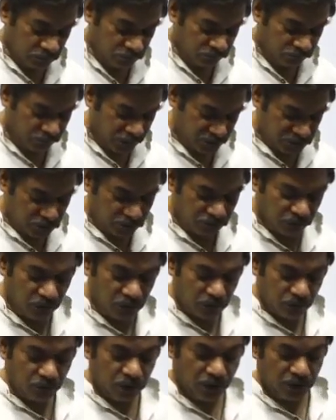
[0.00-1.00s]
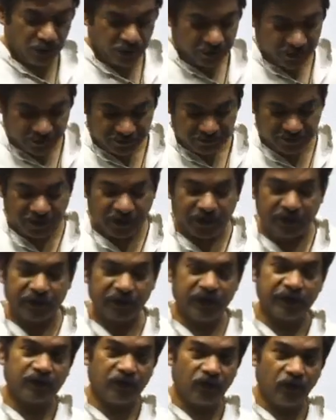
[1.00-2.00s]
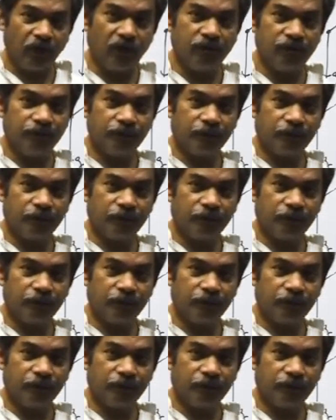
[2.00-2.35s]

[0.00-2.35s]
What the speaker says: First of all, to understand that law,